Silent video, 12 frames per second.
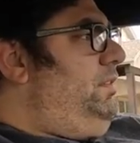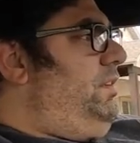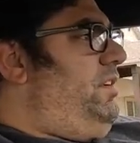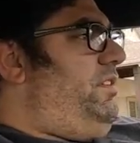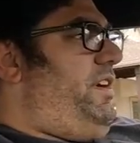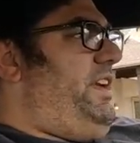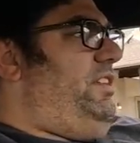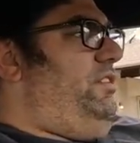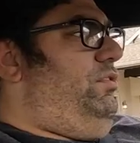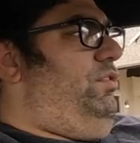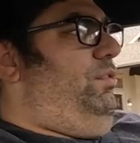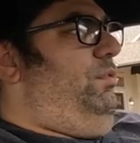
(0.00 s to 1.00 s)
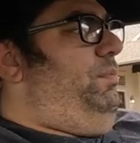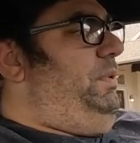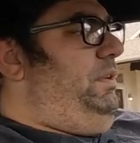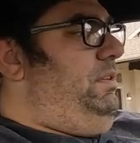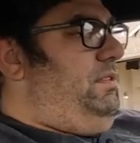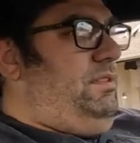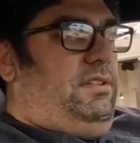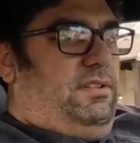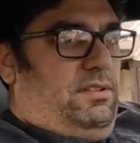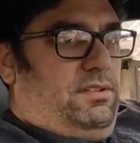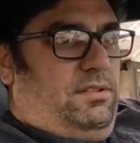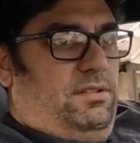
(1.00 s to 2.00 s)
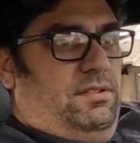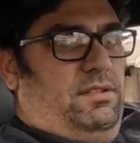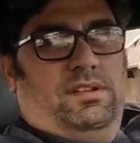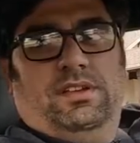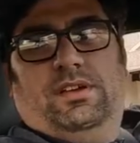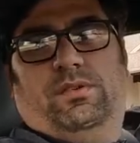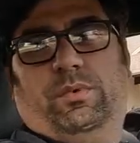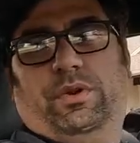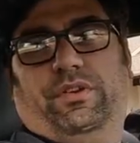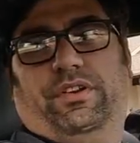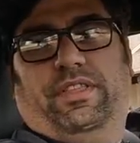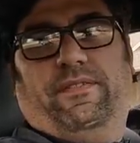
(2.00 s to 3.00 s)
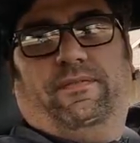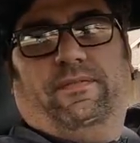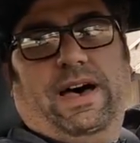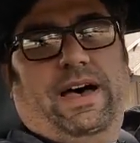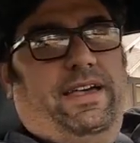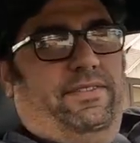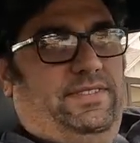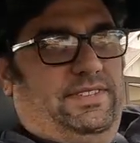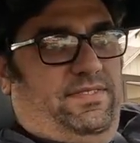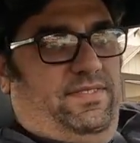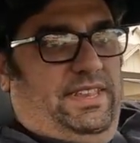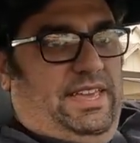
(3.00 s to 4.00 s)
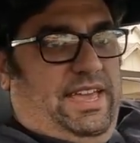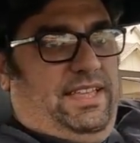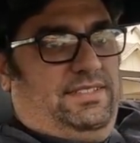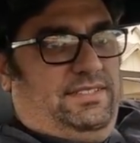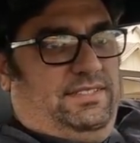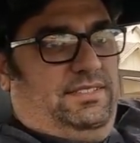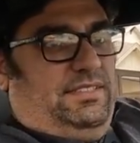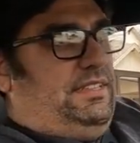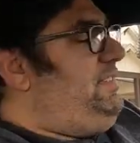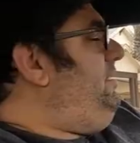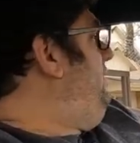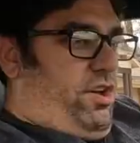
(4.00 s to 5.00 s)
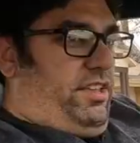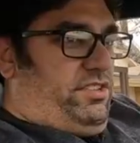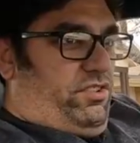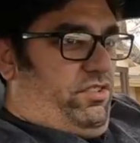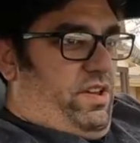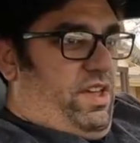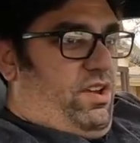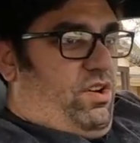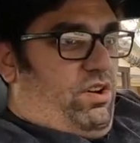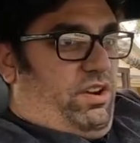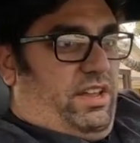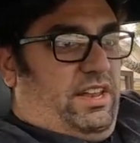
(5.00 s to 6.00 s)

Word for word: All right, YouTube. We are in the 570s. It's a great car.